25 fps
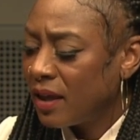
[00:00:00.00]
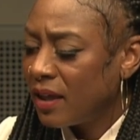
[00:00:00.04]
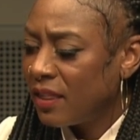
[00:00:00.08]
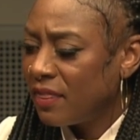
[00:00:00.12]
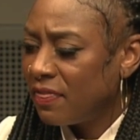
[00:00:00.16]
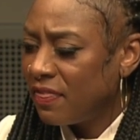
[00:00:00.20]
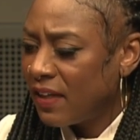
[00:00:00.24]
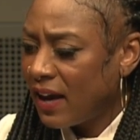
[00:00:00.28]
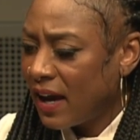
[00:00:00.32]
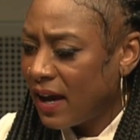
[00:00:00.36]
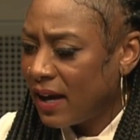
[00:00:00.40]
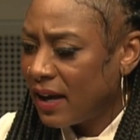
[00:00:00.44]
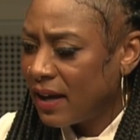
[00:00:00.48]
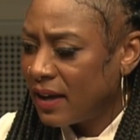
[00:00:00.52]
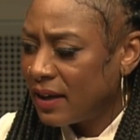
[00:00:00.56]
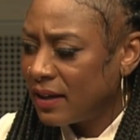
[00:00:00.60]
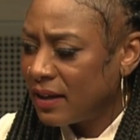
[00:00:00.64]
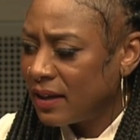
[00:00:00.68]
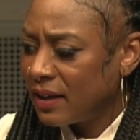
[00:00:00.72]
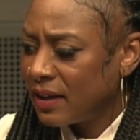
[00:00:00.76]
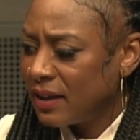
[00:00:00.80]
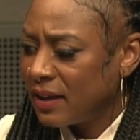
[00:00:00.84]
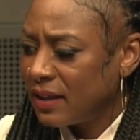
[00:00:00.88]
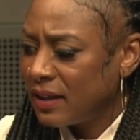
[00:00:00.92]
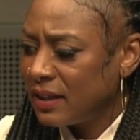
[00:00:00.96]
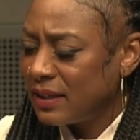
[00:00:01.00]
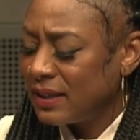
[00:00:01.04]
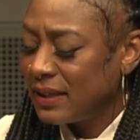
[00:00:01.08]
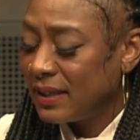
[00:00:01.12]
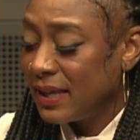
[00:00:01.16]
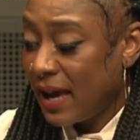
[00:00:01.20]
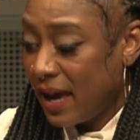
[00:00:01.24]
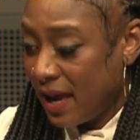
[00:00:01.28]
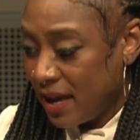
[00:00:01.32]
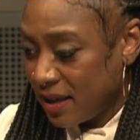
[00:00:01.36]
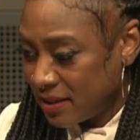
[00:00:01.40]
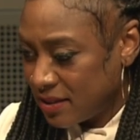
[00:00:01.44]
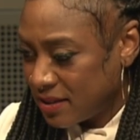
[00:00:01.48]
that,
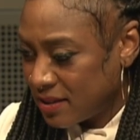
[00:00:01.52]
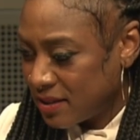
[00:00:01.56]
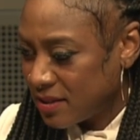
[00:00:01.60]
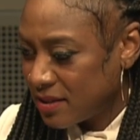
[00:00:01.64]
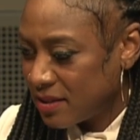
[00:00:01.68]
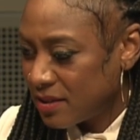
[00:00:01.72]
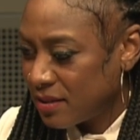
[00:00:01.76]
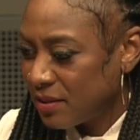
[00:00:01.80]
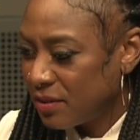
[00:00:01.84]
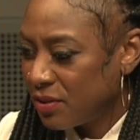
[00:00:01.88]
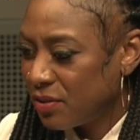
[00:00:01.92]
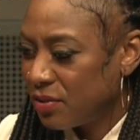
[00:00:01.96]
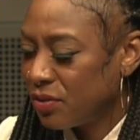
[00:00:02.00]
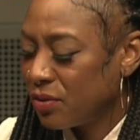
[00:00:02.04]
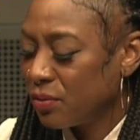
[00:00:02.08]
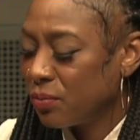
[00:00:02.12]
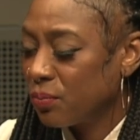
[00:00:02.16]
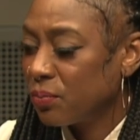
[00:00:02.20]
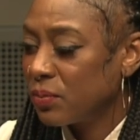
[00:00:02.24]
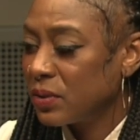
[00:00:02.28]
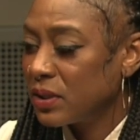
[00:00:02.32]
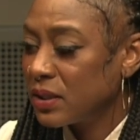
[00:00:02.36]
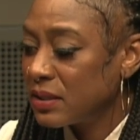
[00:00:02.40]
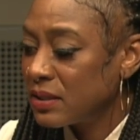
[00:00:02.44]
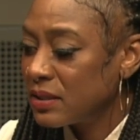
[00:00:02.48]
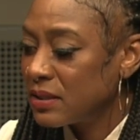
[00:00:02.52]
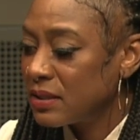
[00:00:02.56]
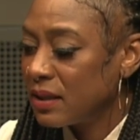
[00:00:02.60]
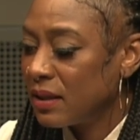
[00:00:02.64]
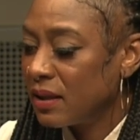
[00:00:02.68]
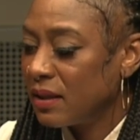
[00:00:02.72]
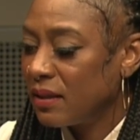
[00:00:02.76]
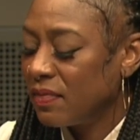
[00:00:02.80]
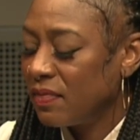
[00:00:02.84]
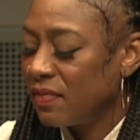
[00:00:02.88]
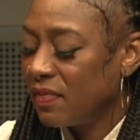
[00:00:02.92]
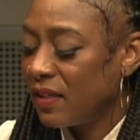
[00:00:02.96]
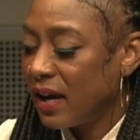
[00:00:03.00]
yes, the
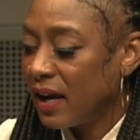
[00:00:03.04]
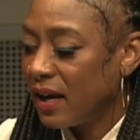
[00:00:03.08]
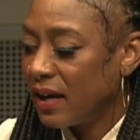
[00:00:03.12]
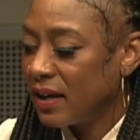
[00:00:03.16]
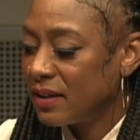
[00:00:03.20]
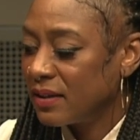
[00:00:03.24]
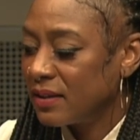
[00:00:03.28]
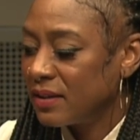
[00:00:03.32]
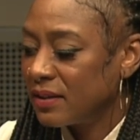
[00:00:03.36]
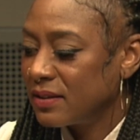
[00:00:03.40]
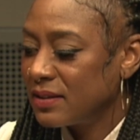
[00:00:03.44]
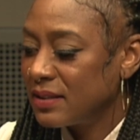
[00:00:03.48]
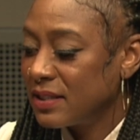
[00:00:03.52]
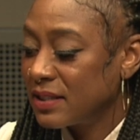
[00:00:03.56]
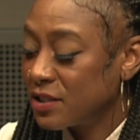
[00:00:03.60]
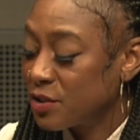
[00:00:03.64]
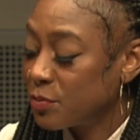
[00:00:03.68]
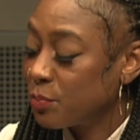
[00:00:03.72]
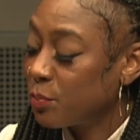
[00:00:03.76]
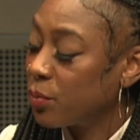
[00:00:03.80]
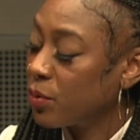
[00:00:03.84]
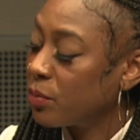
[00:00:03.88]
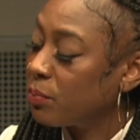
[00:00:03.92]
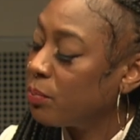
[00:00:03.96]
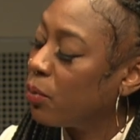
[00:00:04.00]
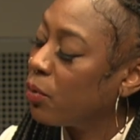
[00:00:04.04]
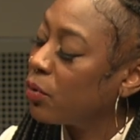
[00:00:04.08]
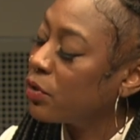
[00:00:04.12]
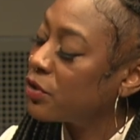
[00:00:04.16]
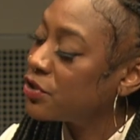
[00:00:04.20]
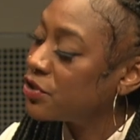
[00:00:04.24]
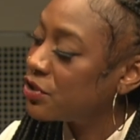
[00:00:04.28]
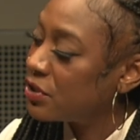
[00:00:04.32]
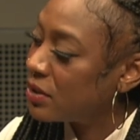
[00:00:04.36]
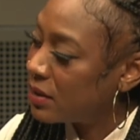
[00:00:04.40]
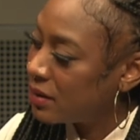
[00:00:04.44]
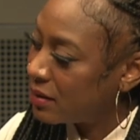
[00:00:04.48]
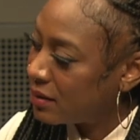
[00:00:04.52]
reason that
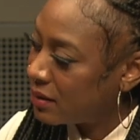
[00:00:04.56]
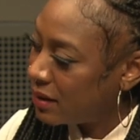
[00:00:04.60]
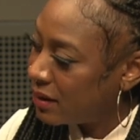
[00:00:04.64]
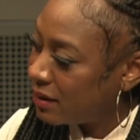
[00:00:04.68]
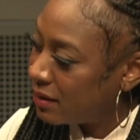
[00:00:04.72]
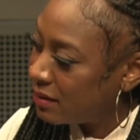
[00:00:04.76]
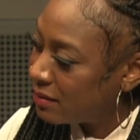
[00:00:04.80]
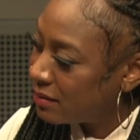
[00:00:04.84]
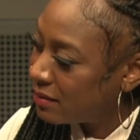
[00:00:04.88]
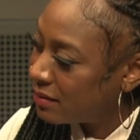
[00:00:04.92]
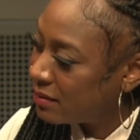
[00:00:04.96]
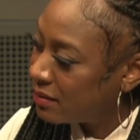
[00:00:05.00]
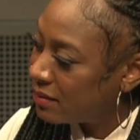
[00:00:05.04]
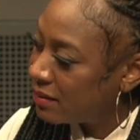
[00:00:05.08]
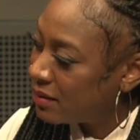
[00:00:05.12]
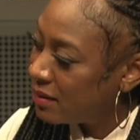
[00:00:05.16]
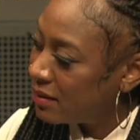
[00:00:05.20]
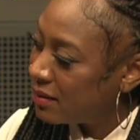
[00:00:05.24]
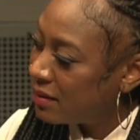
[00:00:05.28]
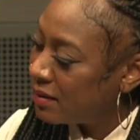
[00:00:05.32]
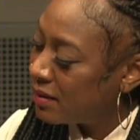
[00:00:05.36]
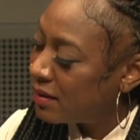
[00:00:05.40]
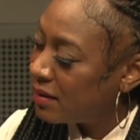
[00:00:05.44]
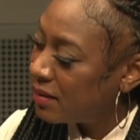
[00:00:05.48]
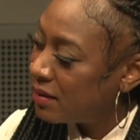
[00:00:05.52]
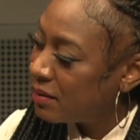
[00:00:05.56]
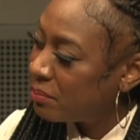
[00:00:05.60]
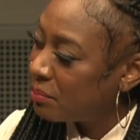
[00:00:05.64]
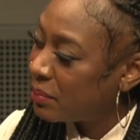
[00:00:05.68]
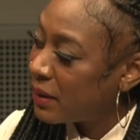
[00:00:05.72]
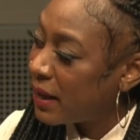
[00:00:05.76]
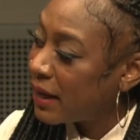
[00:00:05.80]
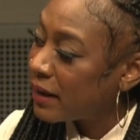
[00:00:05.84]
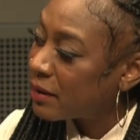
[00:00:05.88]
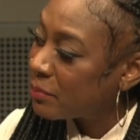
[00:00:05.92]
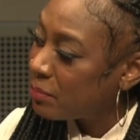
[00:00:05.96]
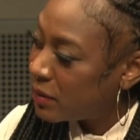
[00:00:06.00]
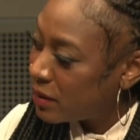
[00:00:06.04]
disproportionately
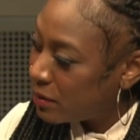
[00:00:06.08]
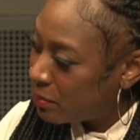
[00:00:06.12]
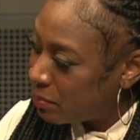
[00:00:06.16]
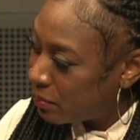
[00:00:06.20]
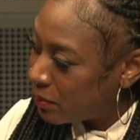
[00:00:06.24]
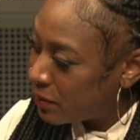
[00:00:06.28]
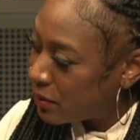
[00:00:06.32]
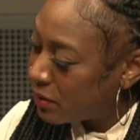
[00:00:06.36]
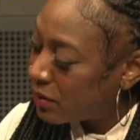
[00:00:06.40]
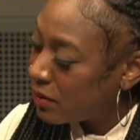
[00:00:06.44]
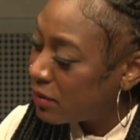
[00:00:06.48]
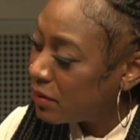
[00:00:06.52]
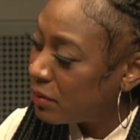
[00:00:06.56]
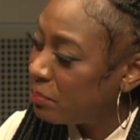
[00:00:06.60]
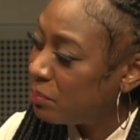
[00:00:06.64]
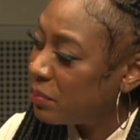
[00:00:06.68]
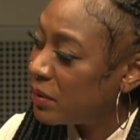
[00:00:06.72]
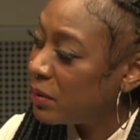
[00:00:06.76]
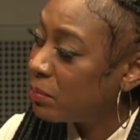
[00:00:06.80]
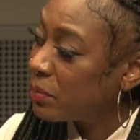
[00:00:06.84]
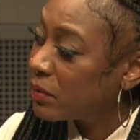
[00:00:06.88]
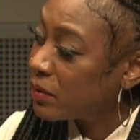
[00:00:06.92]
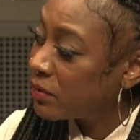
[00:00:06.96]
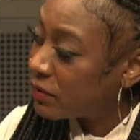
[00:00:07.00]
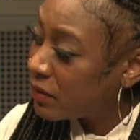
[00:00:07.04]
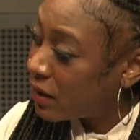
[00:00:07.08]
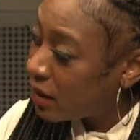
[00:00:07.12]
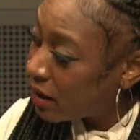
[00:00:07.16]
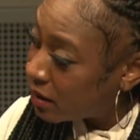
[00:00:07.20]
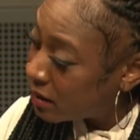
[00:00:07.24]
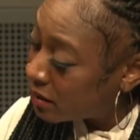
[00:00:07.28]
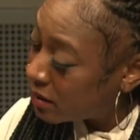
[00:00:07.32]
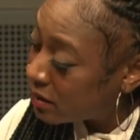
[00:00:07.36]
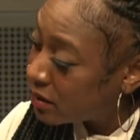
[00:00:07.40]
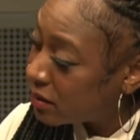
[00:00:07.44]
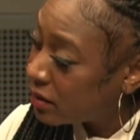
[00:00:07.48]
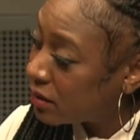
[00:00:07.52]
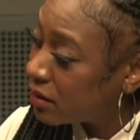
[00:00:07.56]
Black people, people of
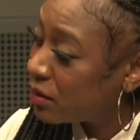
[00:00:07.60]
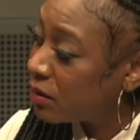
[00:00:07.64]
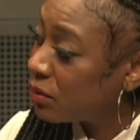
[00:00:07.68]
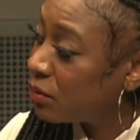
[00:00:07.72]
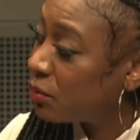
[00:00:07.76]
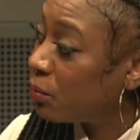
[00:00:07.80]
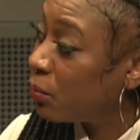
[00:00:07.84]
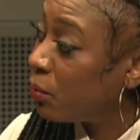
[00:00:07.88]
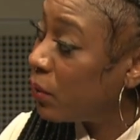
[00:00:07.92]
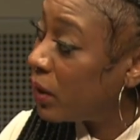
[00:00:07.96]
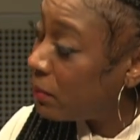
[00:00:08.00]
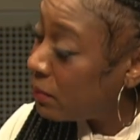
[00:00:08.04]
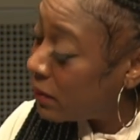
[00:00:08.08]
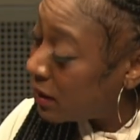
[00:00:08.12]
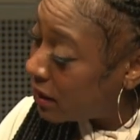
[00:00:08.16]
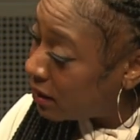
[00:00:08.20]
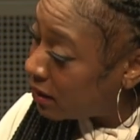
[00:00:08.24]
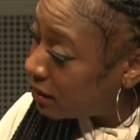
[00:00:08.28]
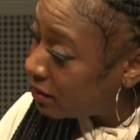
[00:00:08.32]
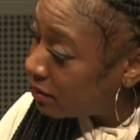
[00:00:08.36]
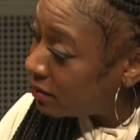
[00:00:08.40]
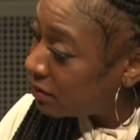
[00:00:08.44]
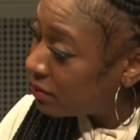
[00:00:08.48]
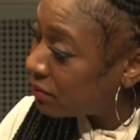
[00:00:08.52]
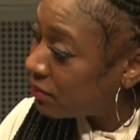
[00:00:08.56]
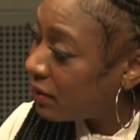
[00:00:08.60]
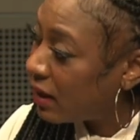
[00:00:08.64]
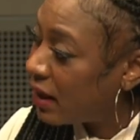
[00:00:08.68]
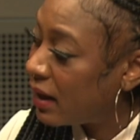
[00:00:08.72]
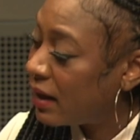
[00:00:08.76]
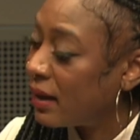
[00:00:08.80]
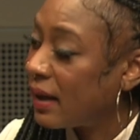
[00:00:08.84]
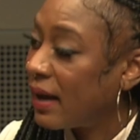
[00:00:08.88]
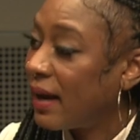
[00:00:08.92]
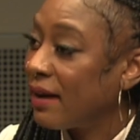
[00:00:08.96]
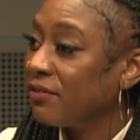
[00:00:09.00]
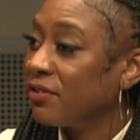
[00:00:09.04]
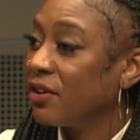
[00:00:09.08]
color, women, right,
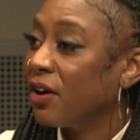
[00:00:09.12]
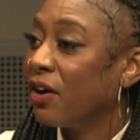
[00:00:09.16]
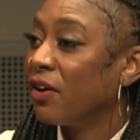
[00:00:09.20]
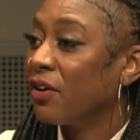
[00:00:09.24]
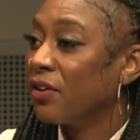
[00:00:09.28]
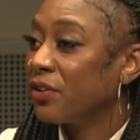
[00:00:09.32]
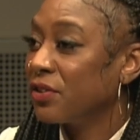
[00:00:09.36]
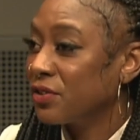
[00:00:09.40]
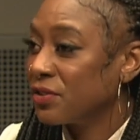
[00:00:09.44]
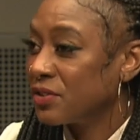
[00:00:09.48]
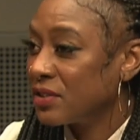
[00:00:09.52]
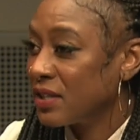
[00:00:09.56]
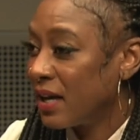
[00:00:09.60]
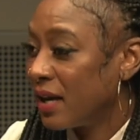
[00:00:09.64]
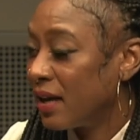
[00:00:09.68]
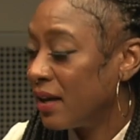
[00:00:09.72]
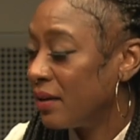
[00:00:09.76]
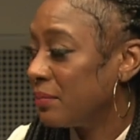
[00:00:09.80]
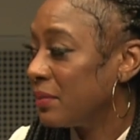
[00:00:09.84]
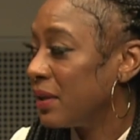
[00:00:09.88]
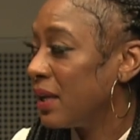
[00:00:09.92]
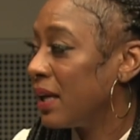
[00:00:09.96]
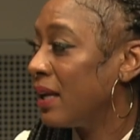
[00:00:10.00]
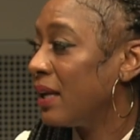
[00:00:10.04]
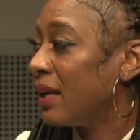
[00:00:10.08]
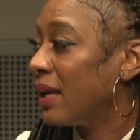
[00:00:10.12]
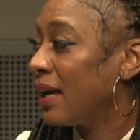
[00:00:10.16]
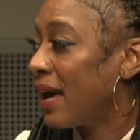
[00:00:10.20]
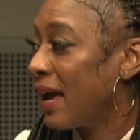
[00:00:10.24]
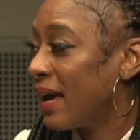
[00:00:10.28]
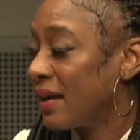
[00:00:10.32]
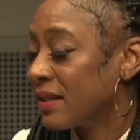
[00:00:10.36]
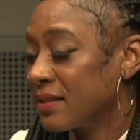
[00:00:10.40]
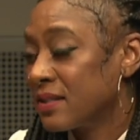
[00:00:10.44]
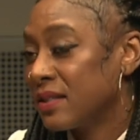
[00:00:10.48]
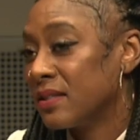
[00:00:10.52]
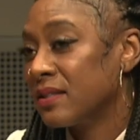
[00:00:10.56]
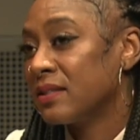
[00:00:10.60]
have a harder time gaining
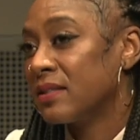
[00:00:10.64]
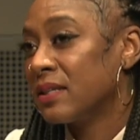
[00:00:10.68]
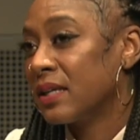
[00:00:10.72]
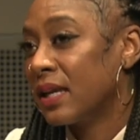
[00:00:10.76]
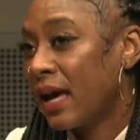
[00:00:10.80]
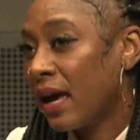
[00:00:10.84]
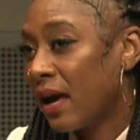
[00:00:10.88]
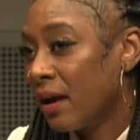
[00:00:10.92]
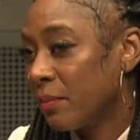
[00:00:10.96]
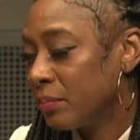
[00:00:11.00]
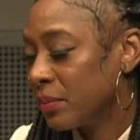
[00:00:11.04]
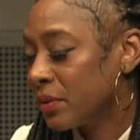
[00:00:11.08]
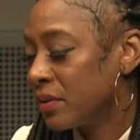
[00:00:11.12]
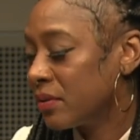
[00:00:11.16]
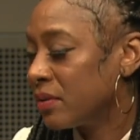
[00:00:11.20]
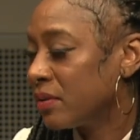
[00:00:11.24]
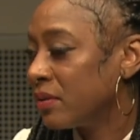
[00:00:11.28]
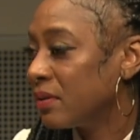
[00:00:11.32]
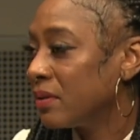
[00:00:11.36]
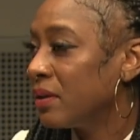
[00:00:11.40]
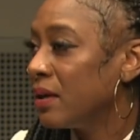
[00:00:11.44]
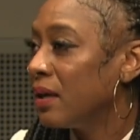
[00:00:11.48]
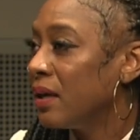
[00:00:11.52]
access to capital